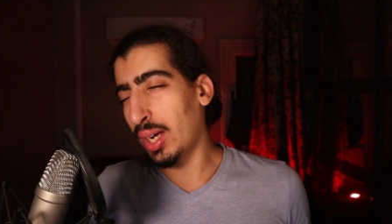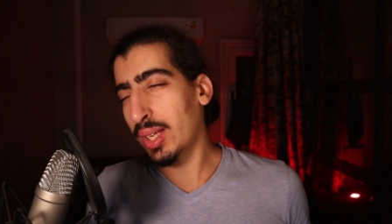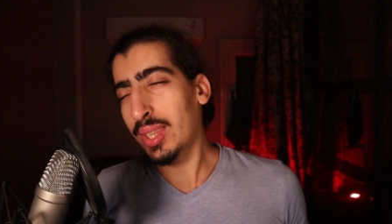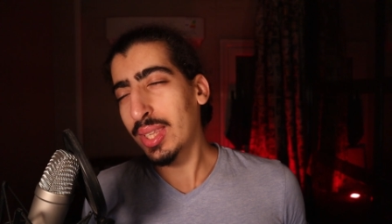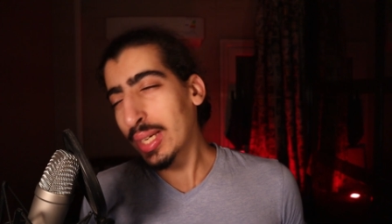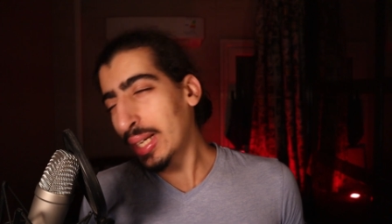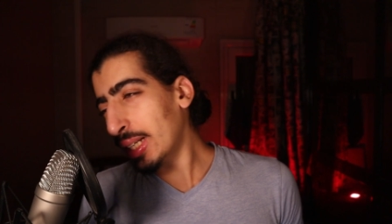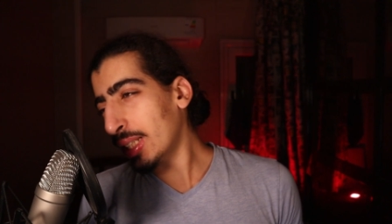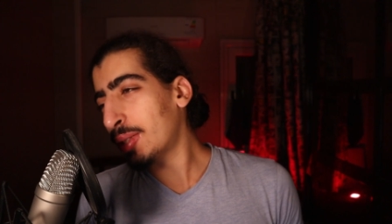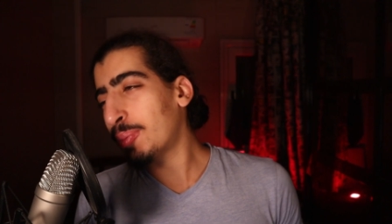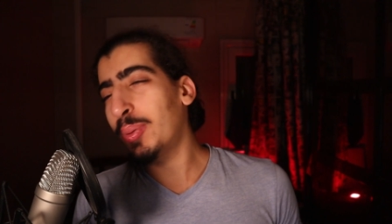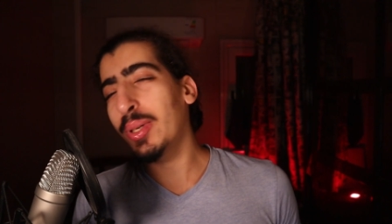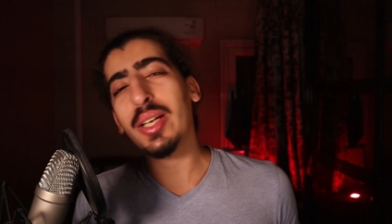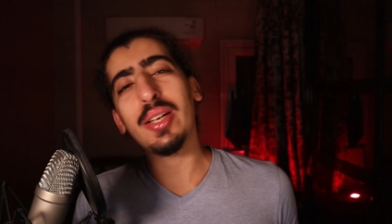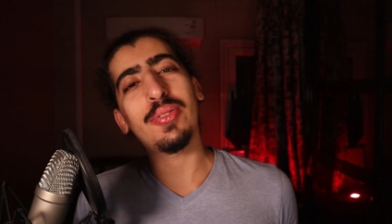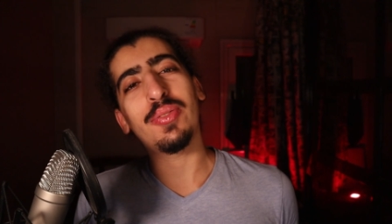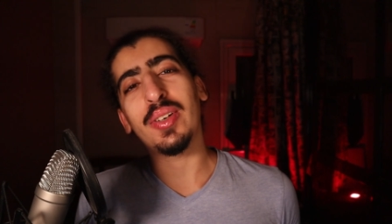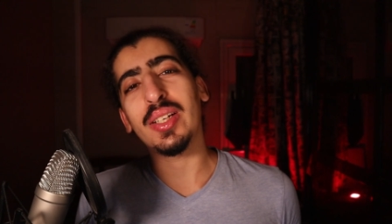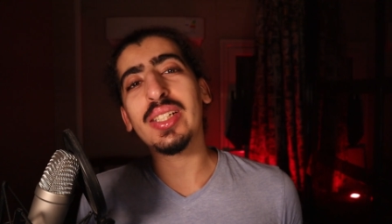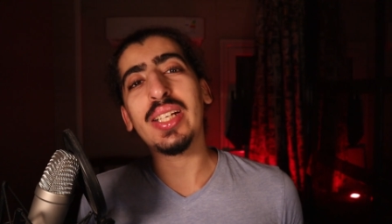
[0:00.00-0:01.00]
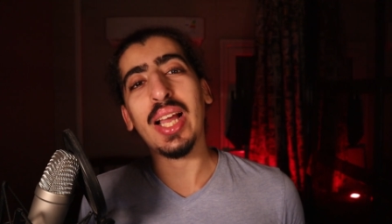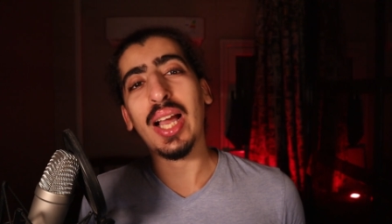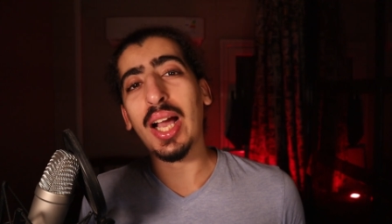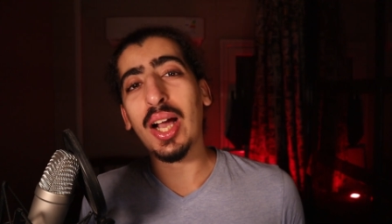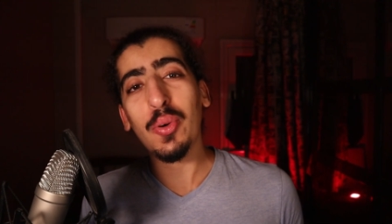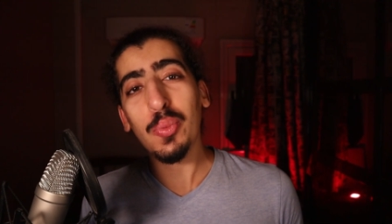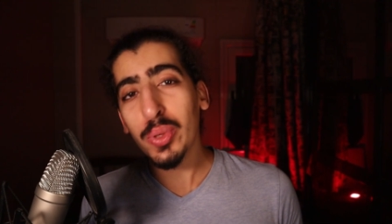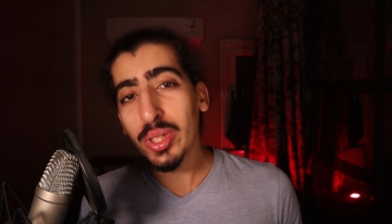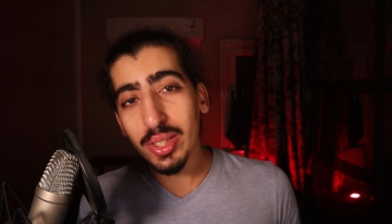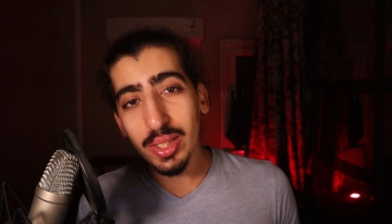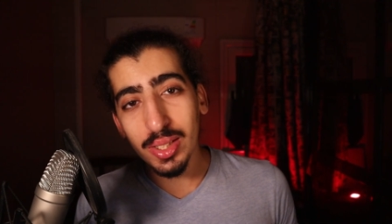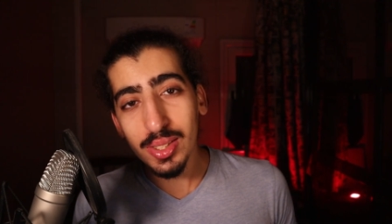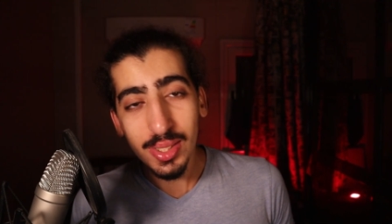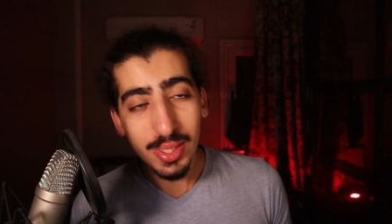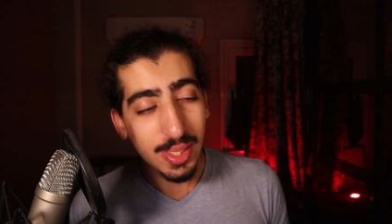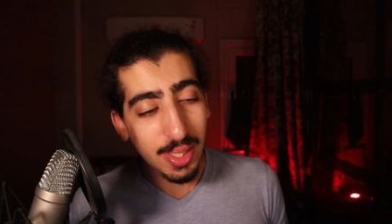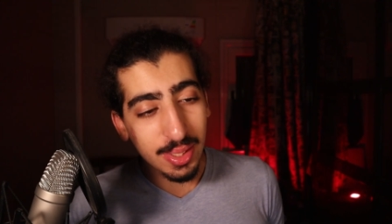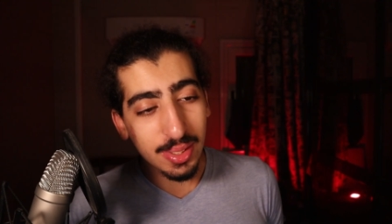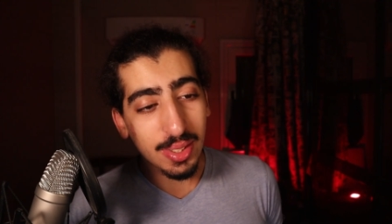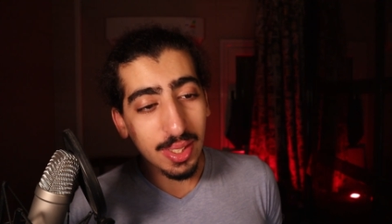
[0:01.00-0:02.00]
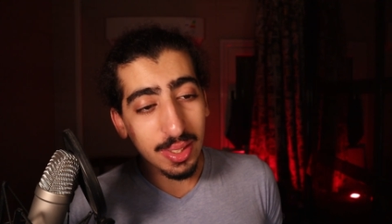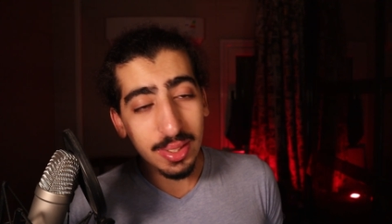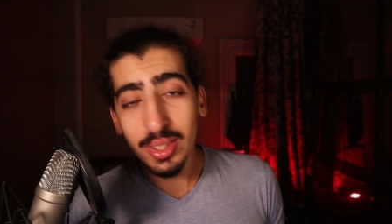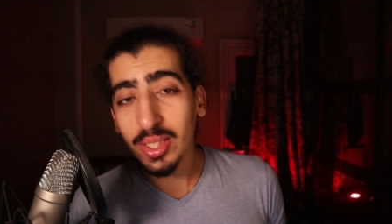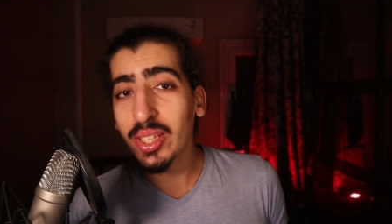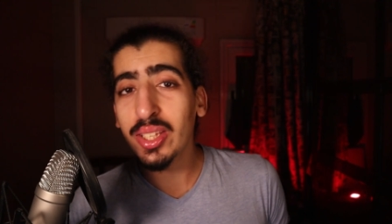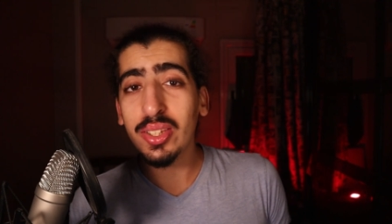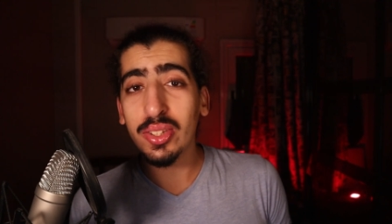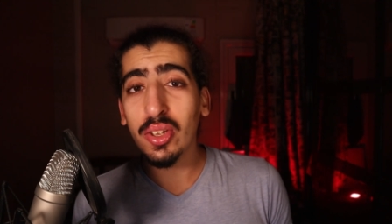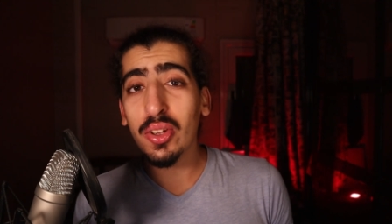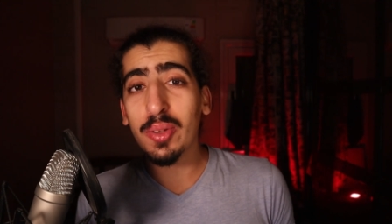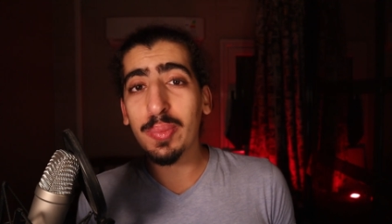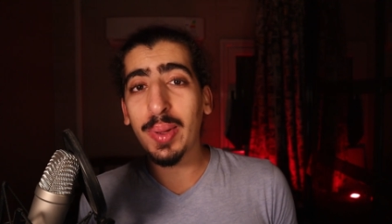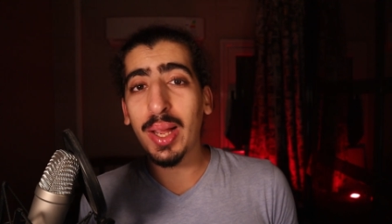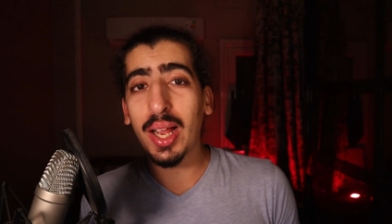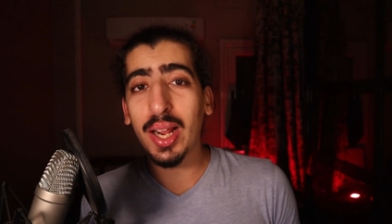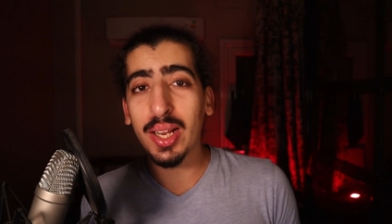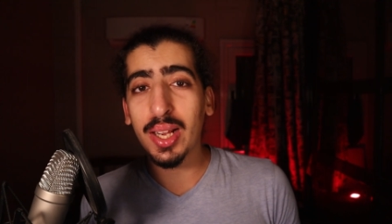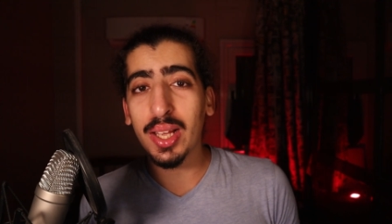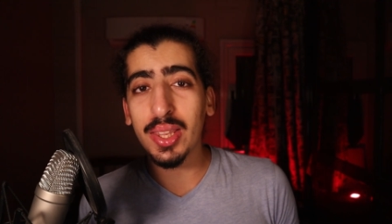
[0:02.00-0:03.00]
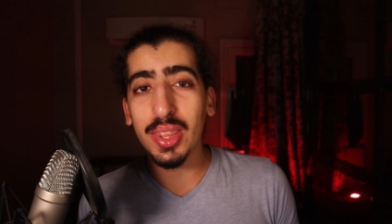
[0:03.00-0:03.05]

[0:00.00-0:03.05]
I think it's pretty funny how we consistently look back